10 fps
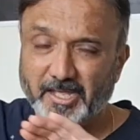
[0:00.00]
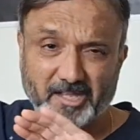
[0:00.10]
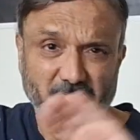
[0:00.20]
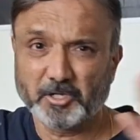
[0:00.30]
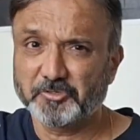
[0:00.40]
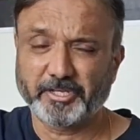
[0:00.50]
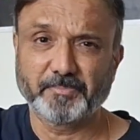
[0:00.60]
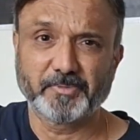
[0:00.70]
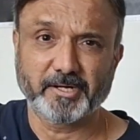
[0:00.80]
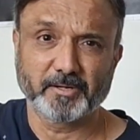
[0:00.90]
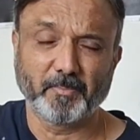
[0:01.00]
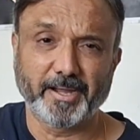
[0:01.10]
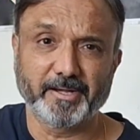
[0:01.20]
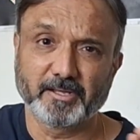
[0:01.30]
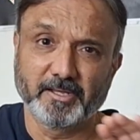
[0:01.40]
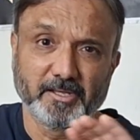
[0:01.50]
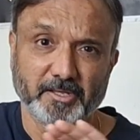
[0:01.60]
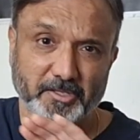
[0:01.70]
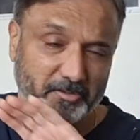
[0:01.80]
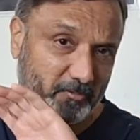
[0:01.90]
As long as you keep that in mind,
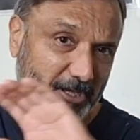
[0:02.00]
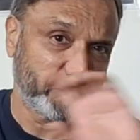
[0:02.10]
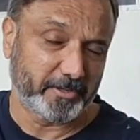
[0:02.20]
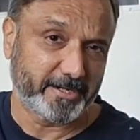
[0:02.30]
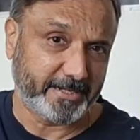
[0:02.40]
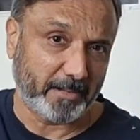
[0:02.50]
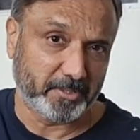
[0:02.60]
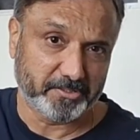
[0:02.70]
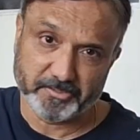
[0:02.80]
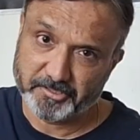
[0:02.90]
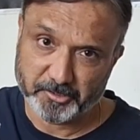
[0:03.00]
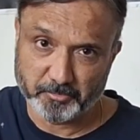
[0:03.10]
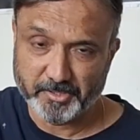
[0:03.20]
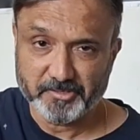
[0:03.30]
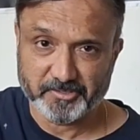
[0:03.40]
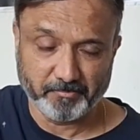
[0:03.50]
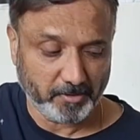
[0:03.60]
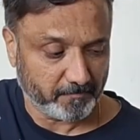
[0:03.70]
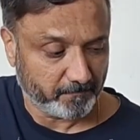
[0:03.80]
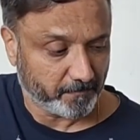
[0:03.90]
the way you read tablatures should be
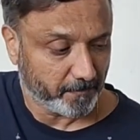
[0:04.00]
simple.